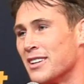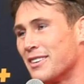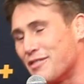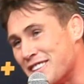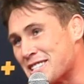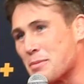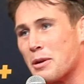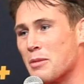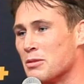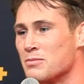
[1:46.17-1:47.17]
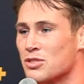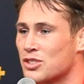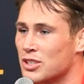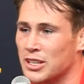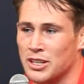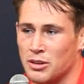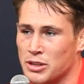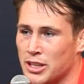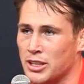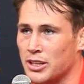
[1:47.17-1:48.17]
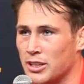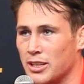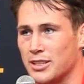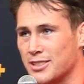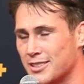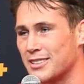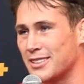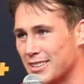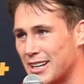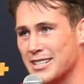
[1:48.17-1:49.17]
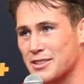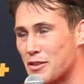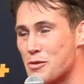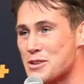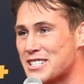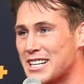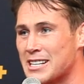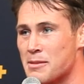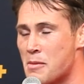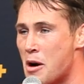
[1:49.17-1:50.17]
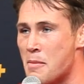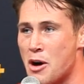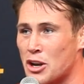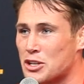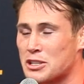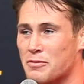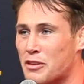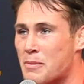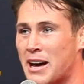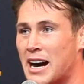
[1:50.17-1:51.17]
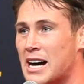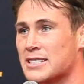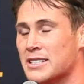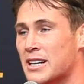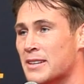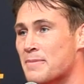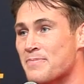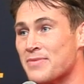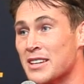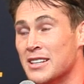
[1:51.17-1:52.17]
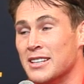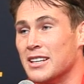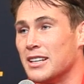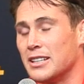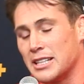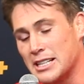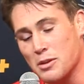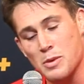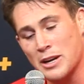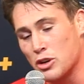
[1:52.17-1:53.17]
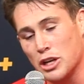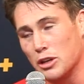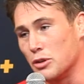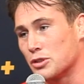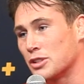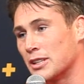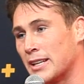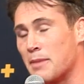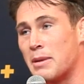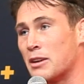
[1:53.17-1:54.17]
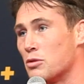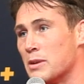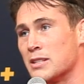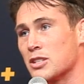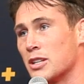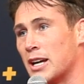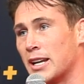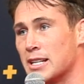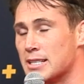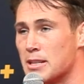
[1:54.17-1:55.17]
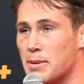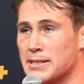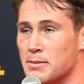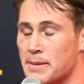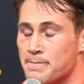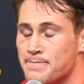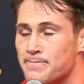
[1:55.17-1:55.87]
visa problems. You know, it's, as I've always said, I'm honest, I'm from the heart, and you either win or you lose. And that man who wins on that night is the better man.